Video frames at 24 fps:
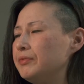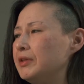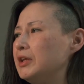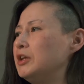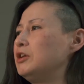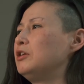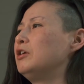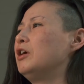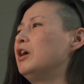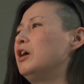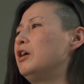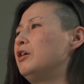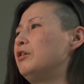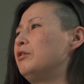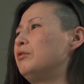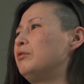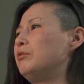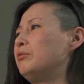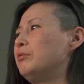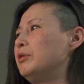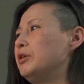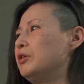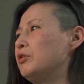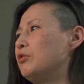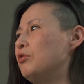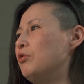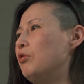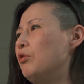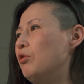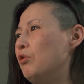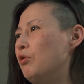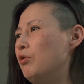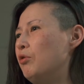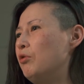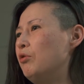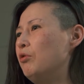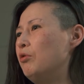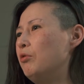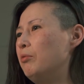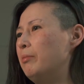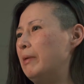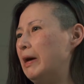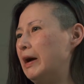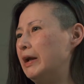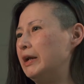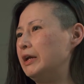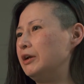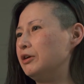Like, you know how when your whole
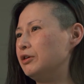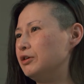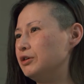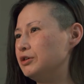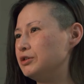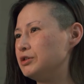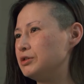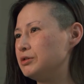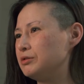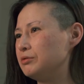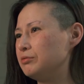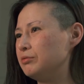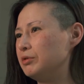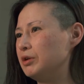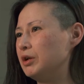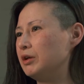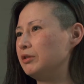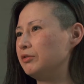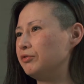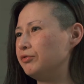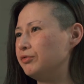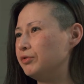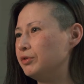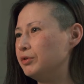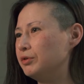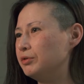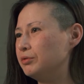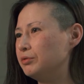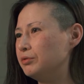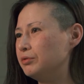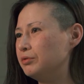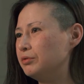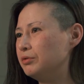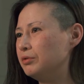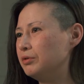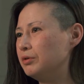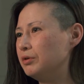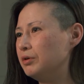body hurts when you have the flu?